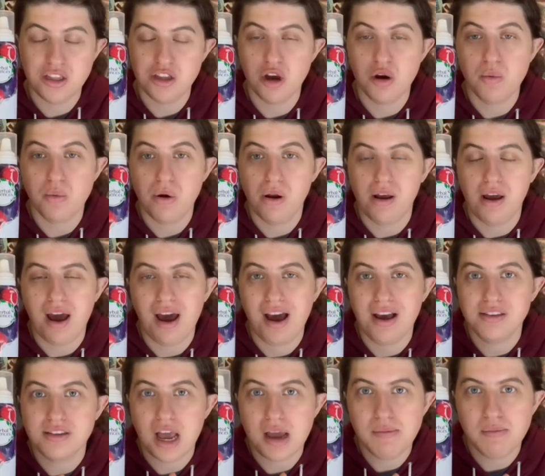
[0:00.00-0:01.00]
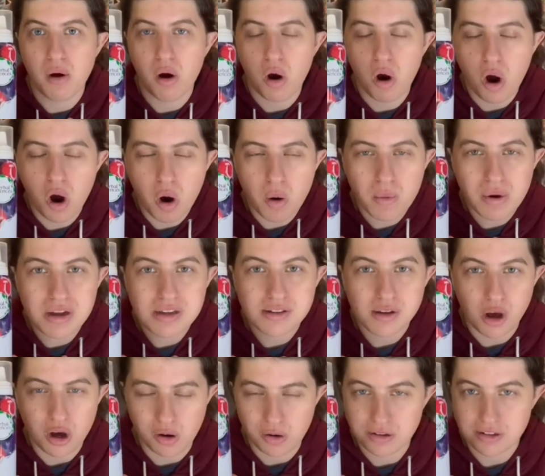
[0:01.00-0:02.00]
don't worry guys, I'm always,
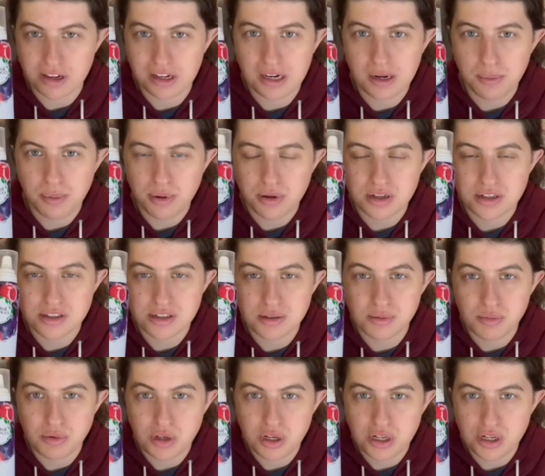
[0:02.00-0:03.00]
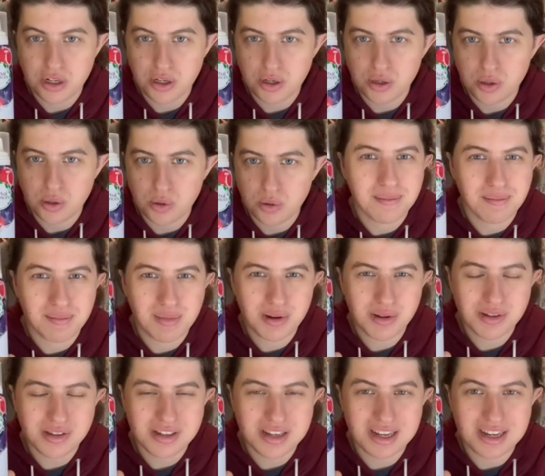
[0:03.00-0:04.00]
always gonna put some new
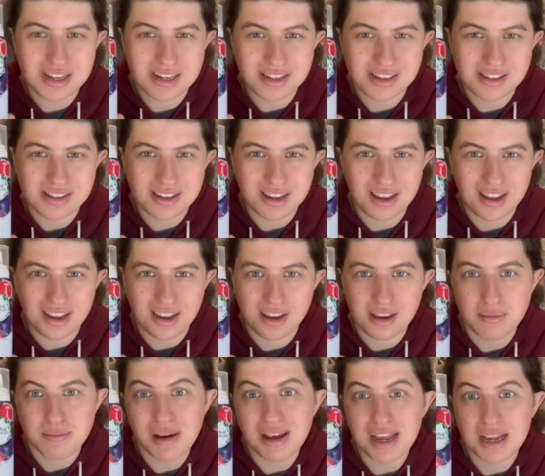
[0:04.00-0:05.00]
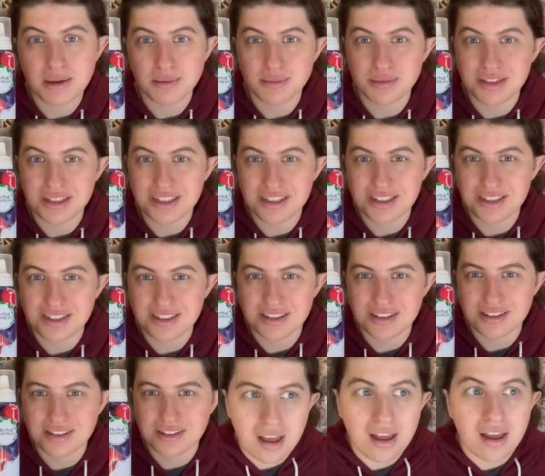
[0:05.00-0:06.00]
mousses in my
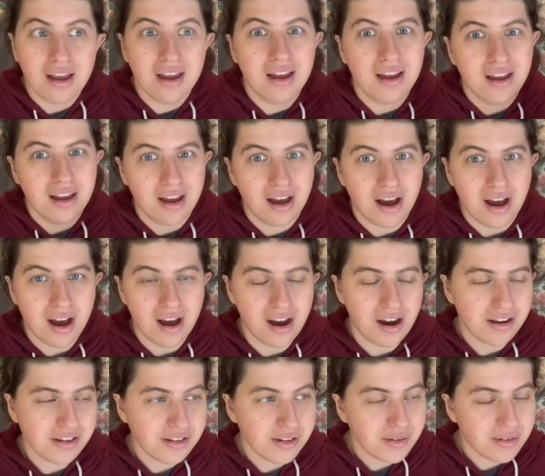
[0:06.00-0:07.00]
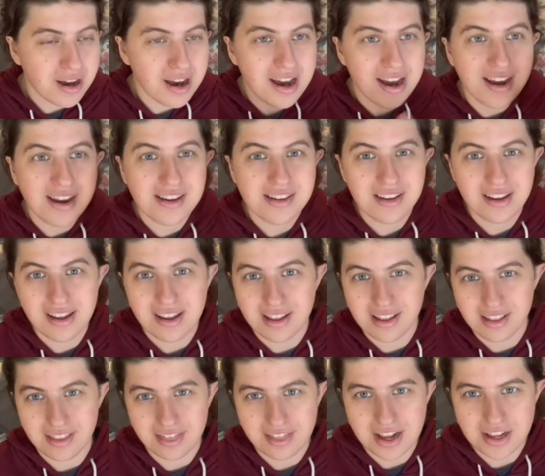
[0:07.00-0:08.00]
empties. Also guys,
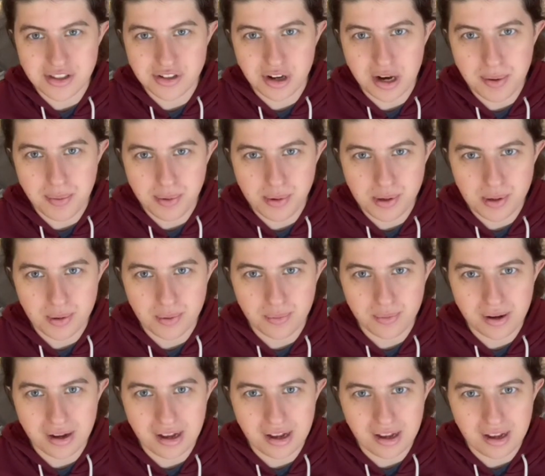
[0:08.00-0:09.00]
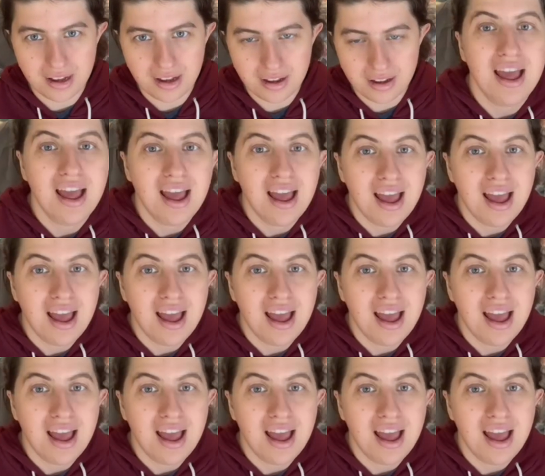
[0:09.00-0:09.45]
that's where I put away.